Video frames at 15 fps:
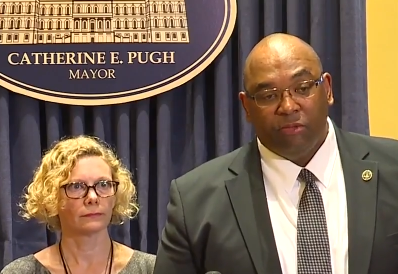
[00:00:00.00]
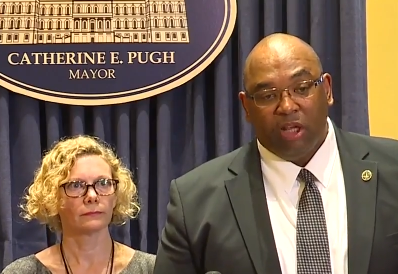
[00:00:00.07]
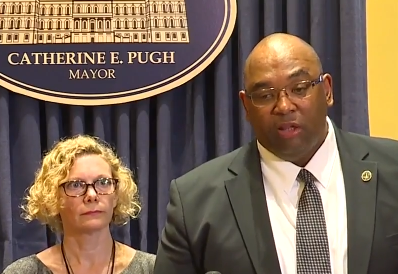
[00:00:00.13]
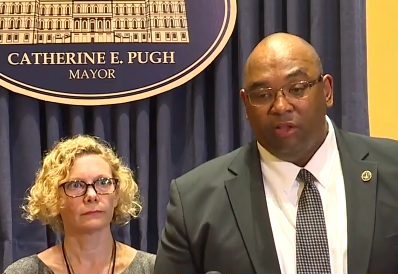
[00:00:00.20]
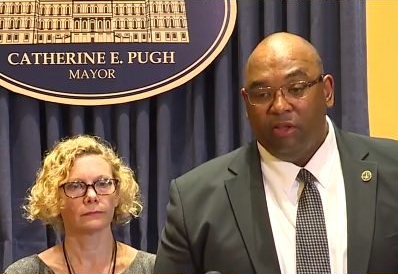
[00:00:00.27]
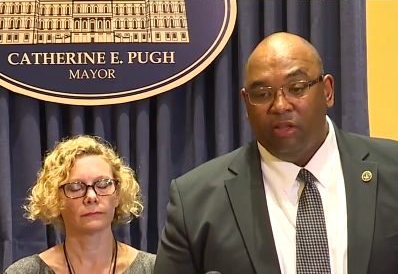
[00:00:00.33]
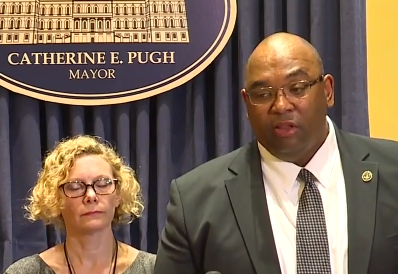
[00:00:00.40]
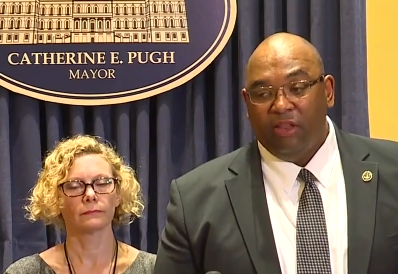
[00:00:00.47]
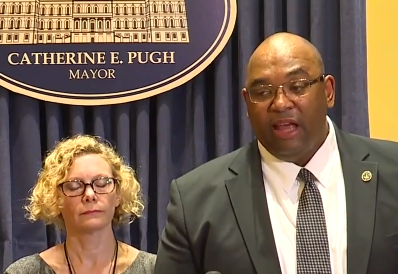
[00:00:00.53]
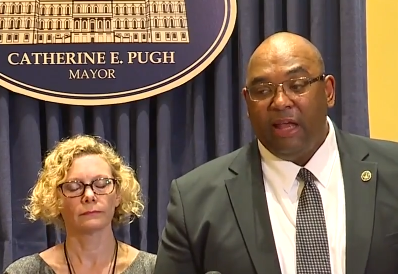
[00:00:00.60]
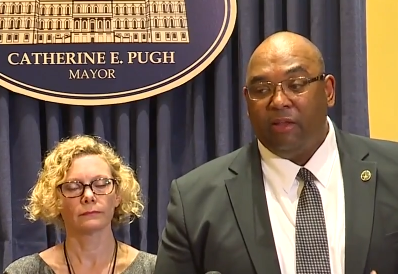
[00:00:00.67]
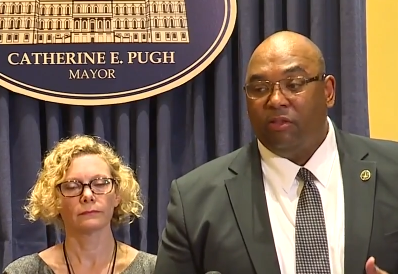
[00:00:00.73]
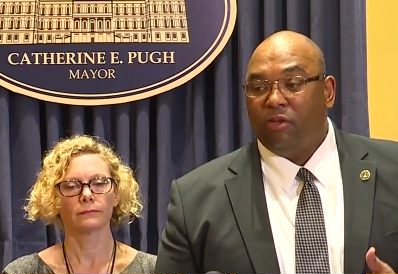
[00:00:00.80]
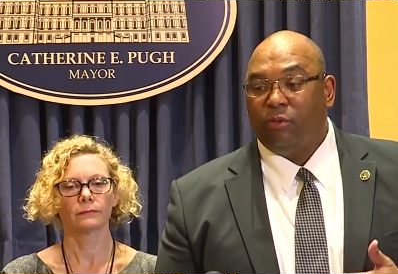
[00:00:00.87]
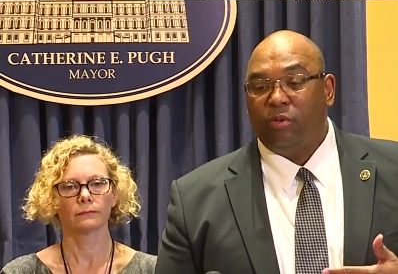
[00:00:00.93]
Speaker 1: Other than
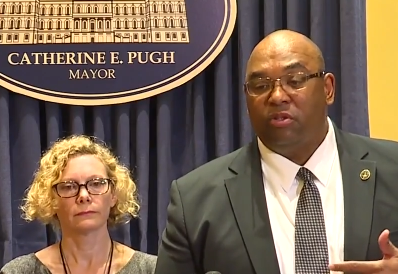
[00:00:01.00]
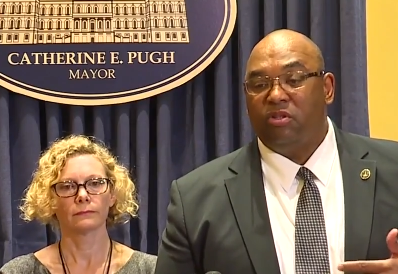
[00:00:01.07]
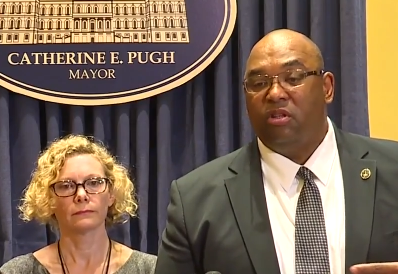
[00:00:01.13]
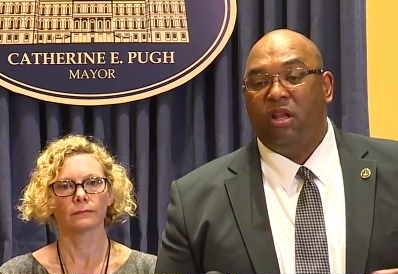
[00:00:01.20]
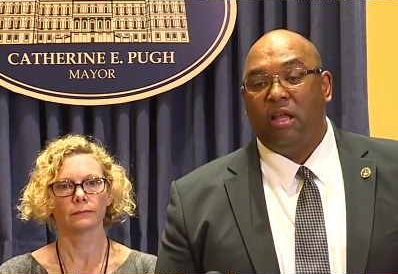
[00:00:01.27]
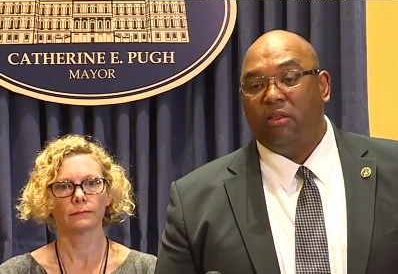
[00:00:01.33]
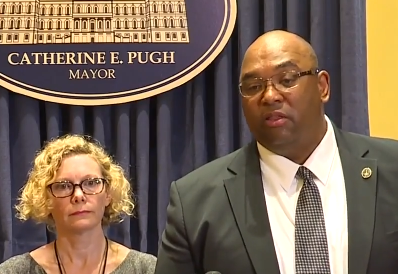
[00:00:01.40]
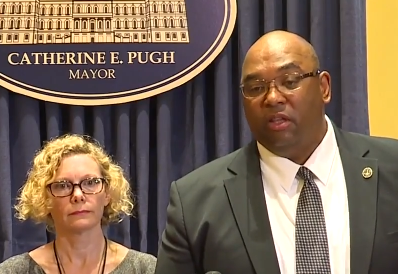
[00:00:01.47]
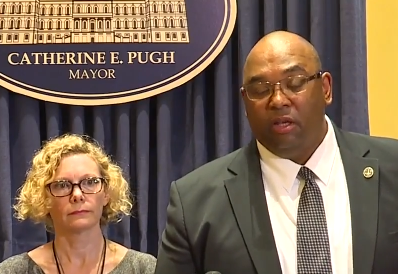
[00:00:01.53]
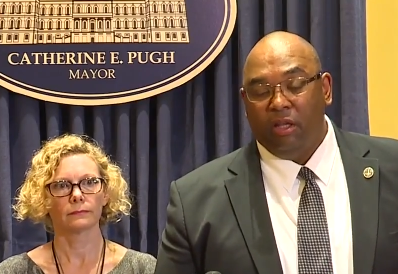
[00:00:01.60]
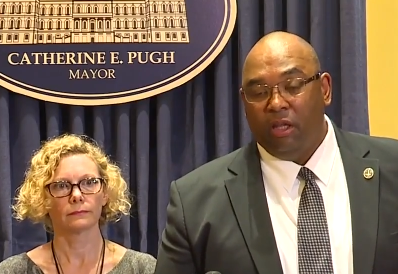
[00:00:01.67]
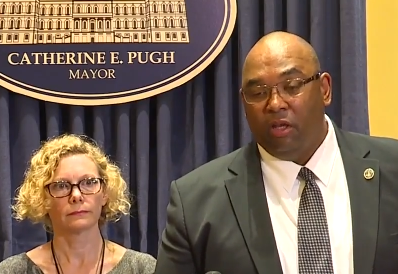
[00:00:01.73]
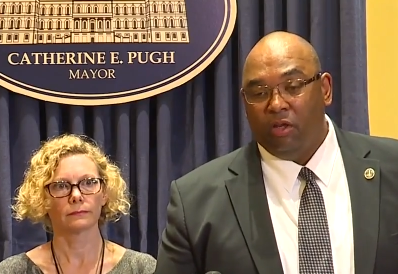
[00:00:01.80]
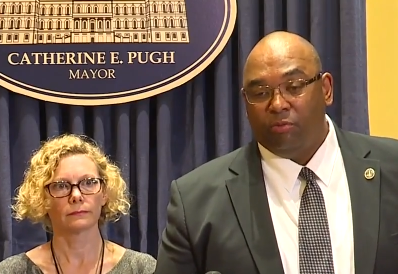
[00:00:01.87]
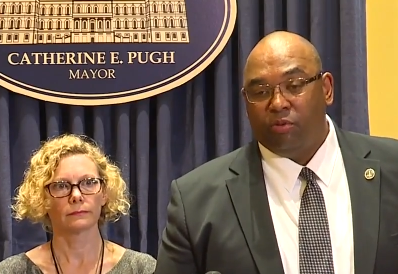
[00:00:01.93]
that, there was
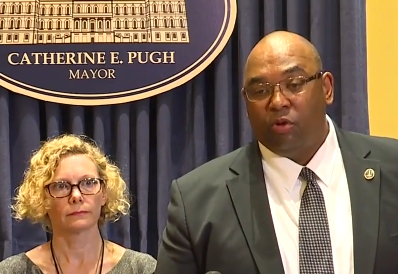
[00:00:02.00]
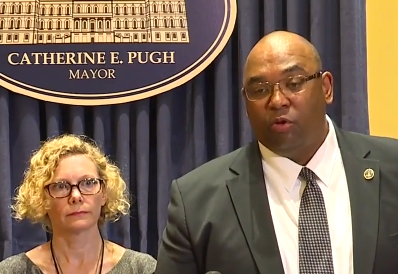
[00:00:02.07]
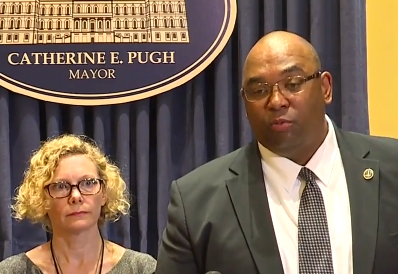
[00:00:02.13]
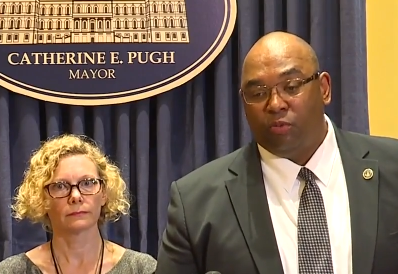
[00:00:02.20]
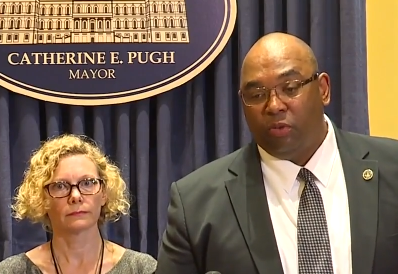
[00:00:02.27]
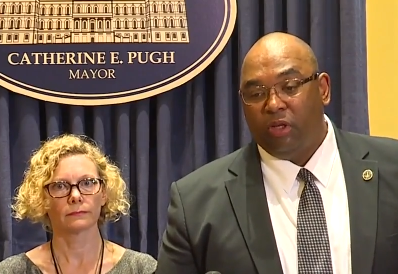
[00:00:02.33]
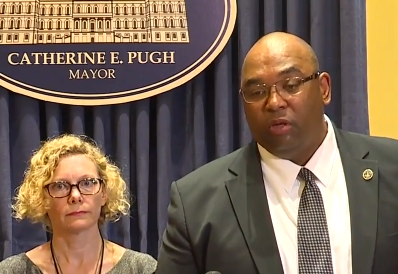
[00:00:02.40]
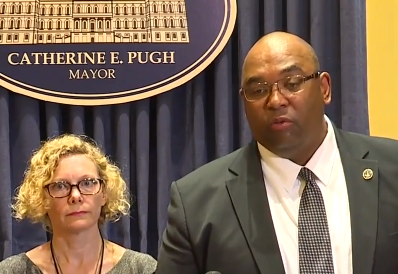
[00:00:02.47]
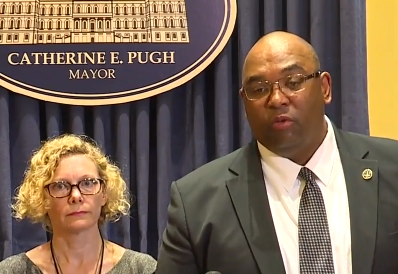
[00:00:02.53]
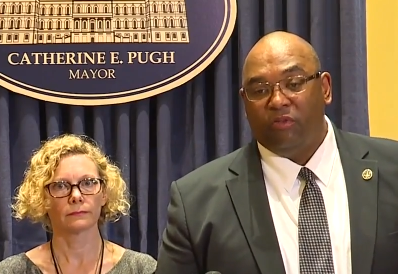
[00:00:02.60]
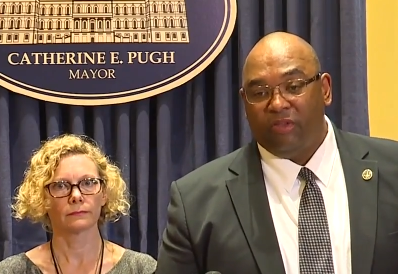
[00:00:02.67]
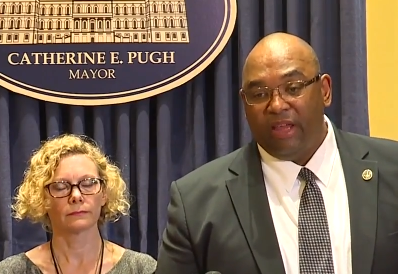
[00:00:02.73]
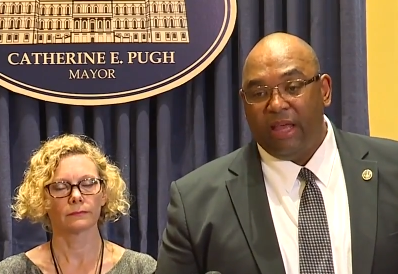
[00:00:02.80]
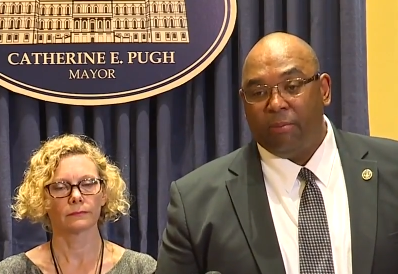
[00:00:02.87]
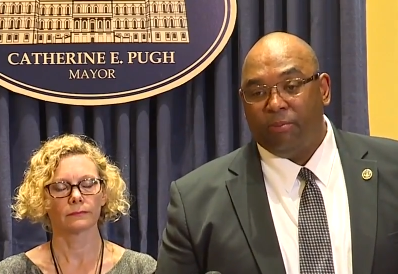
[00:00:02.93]
nothing inappropriate
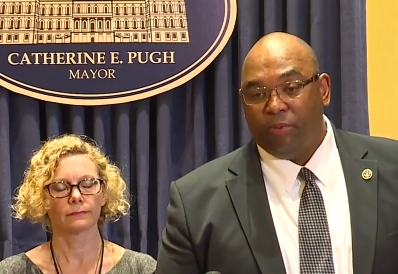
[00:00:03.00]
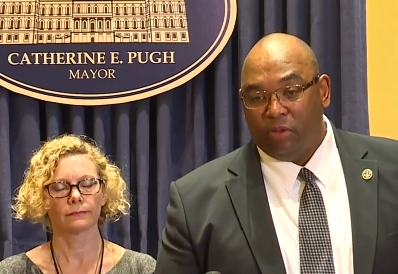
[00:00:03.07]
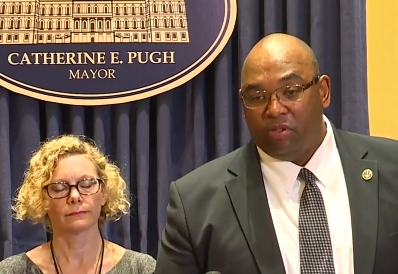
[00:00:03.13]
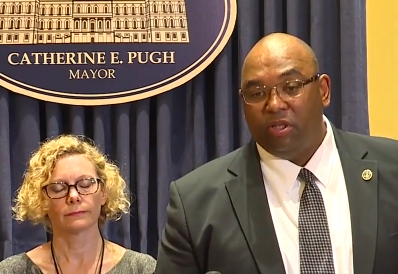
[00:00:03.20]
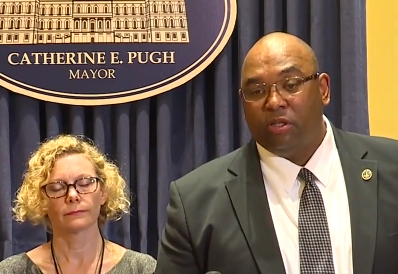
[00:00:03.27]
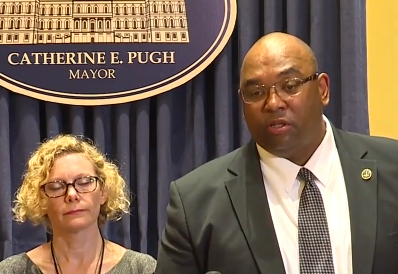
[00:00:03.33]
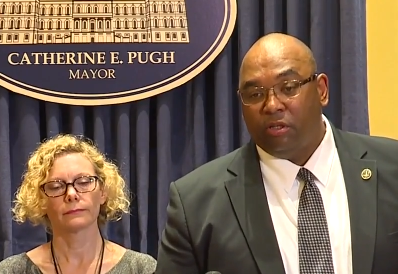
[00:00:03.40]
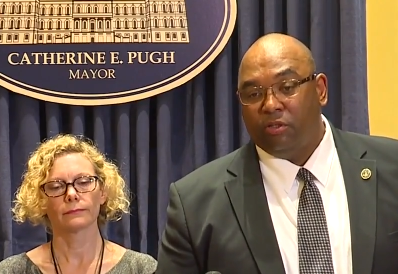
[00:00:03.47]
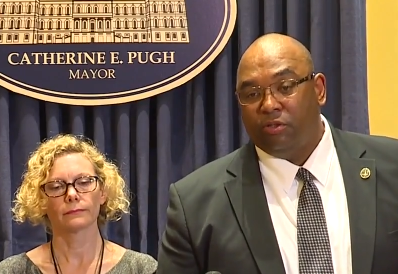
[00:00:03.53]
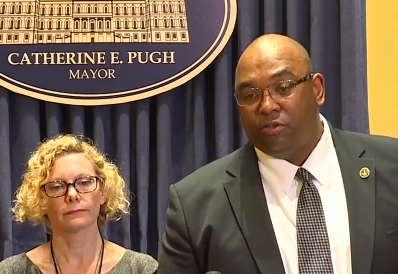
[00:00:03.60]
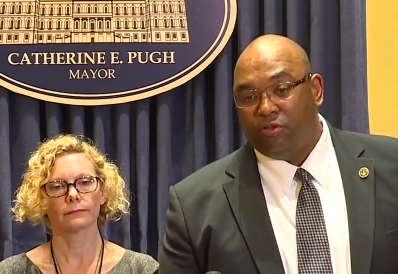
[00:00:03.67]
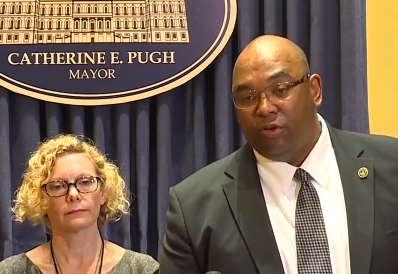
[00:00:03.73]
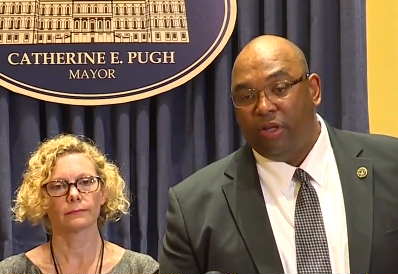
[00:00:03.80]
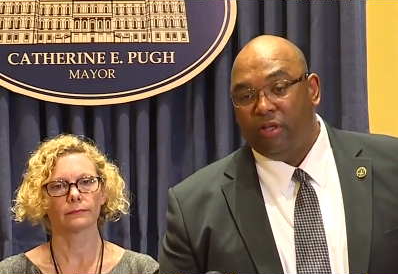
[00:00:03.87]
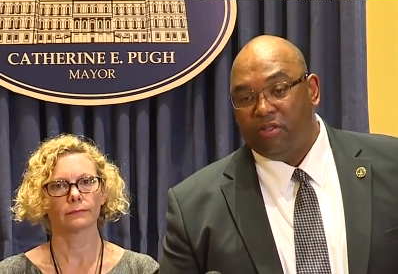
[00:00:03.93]
with that particular
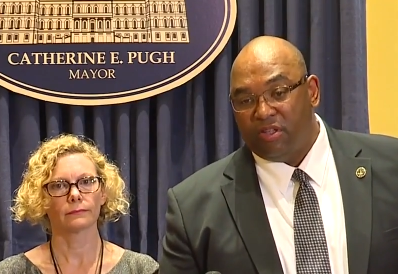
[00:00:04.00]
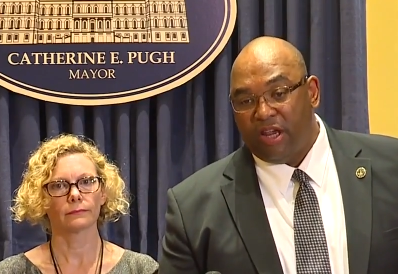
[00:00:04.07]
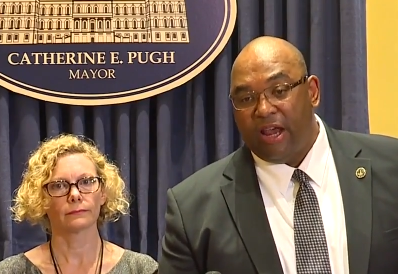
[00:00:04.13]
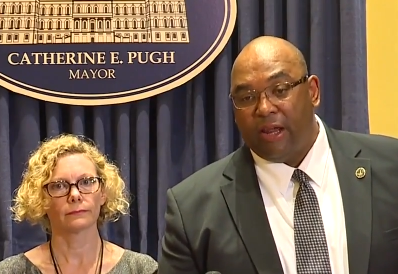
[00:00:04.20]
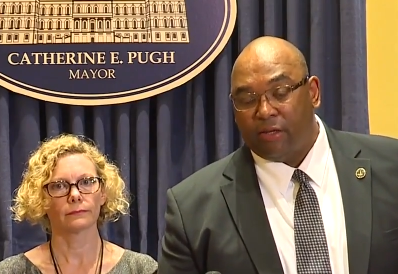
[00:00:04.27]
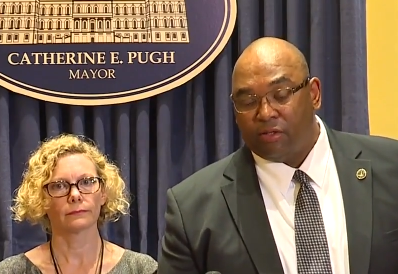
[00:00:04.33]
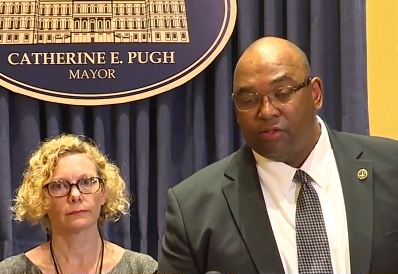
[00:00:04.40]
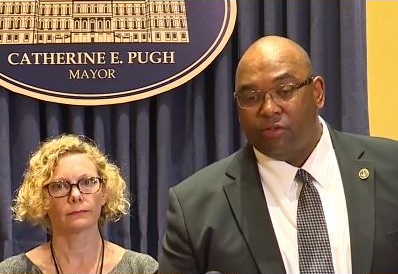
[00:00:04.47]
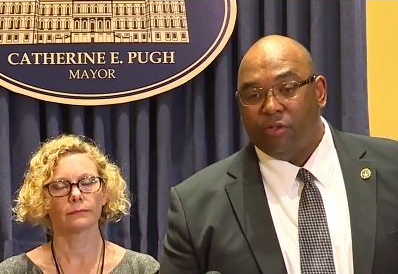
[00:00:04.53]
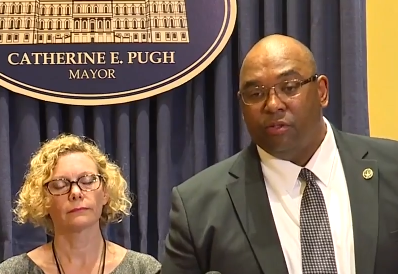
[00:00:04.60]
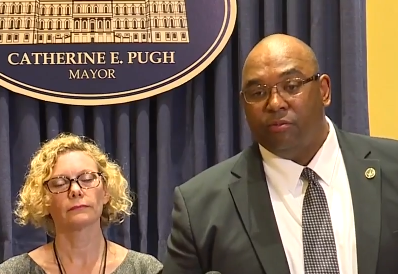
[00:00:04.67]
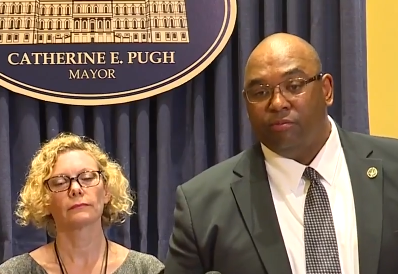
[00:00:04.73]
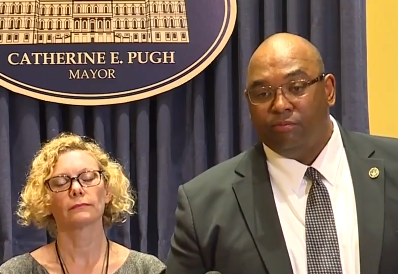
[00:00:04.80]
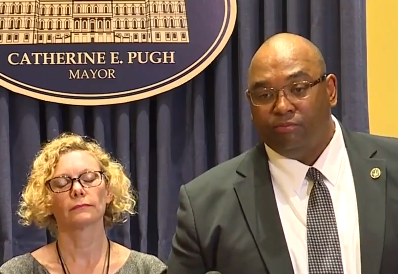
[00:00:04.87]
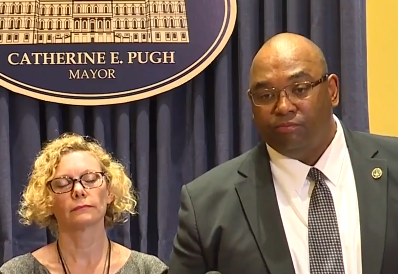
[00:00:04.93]

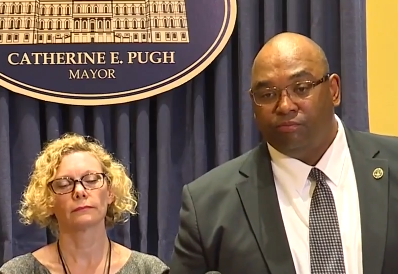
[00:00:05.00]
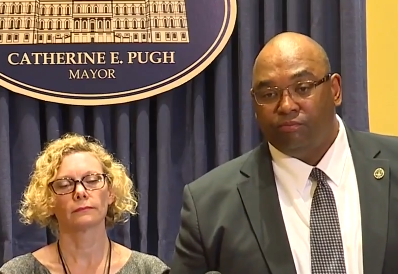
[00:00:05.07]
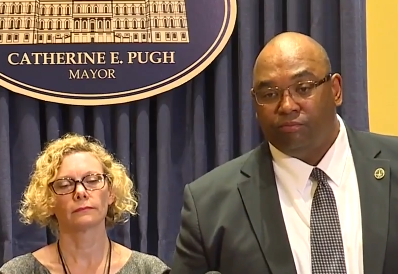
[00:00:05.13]
transaction.